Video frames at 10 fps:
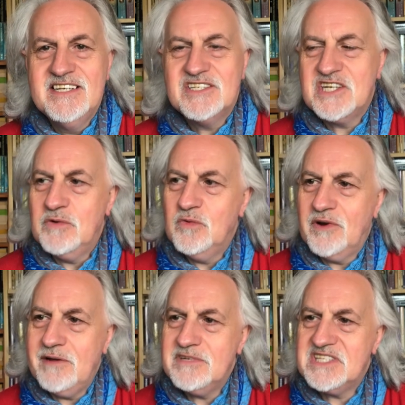So
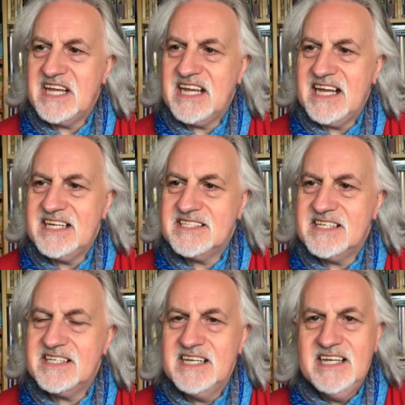what I was thinking is
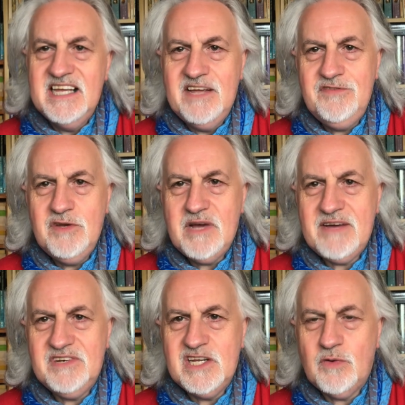that if you
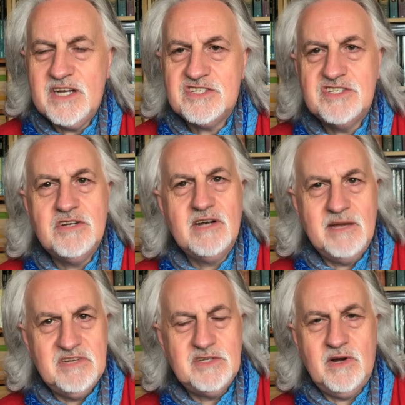have any questions you'd
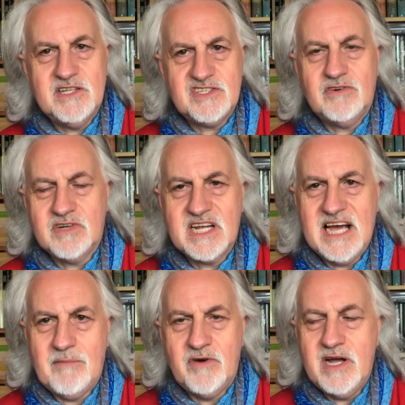like me to answer on
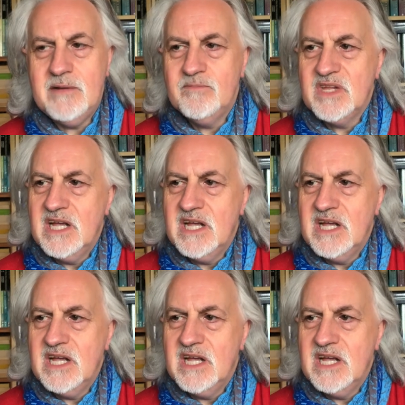camera,